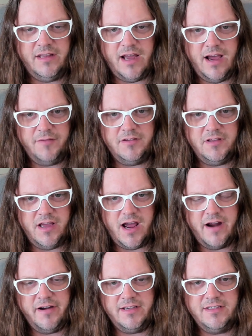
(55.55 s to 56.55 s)
After the
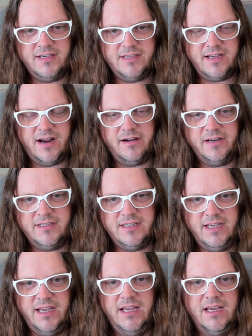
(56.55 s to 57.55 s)
RXS,
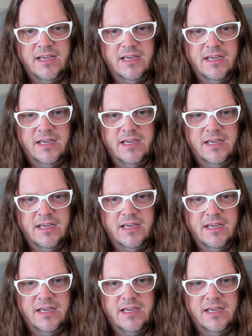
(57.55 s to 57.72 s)
RXE,